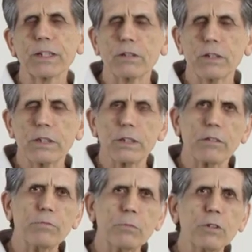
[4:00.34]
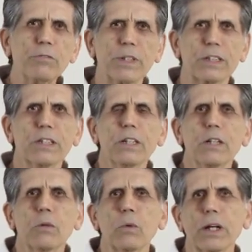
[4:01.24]
of movement
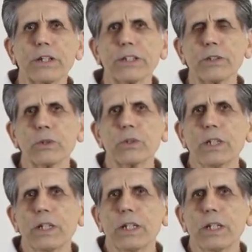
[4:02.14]
where you